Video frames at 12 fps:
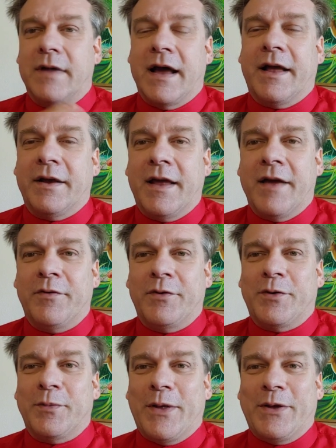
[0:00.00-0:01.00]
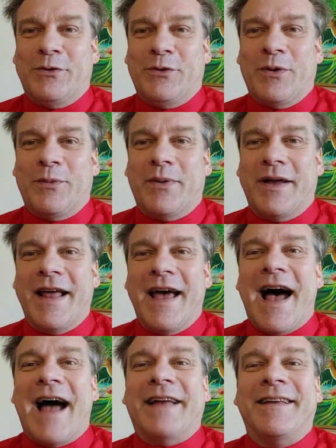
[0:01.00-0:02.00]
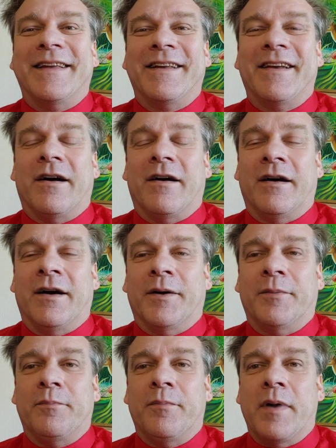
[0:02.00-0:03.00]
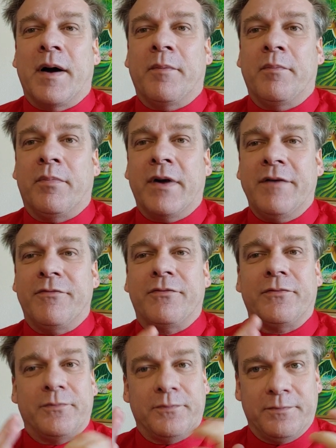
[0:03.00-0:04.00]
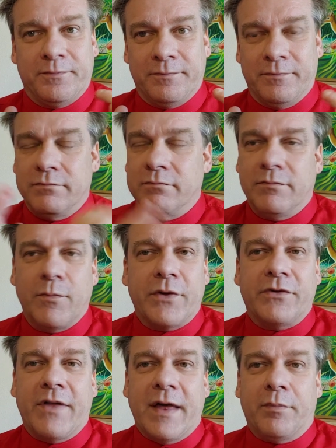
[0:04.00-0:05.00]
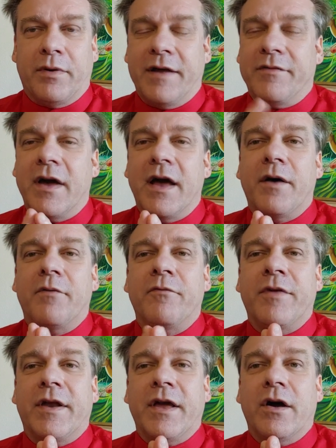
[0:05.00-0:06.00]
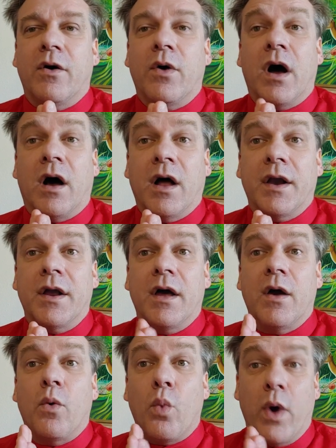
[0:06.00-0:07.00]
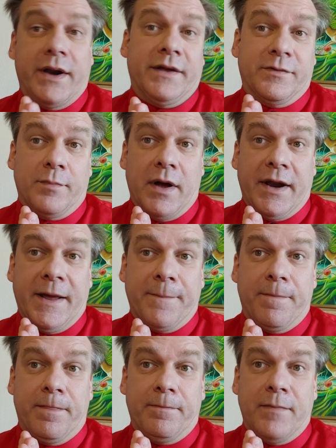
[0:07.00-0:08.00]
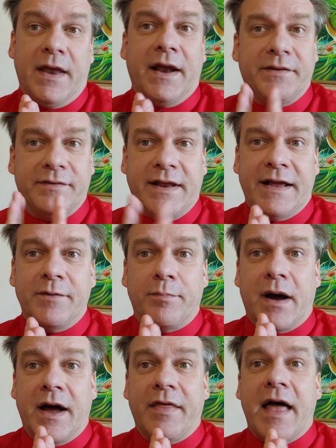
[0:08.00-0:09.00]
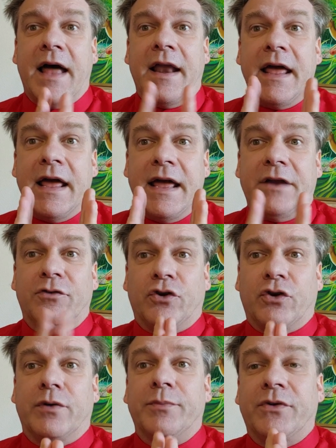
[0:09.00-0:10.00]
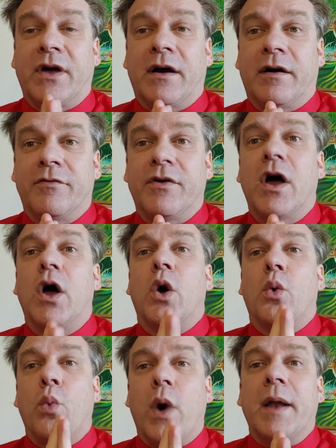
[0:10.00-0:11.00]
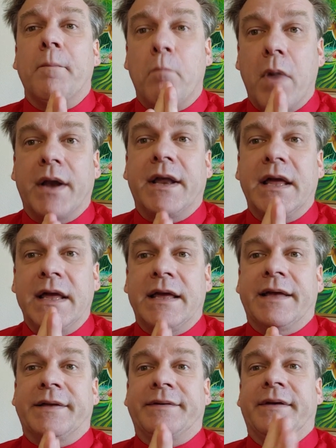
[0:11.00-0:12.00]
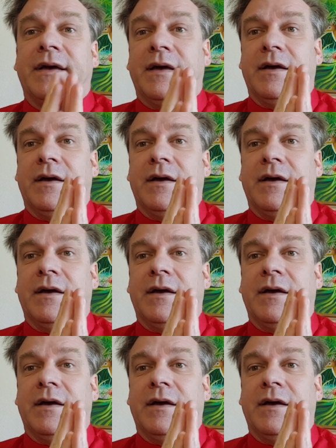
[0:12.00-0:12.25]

I could give you some links to it, but I did a brief, more than that brief, video on what is money. And I stand by that in terms of what money is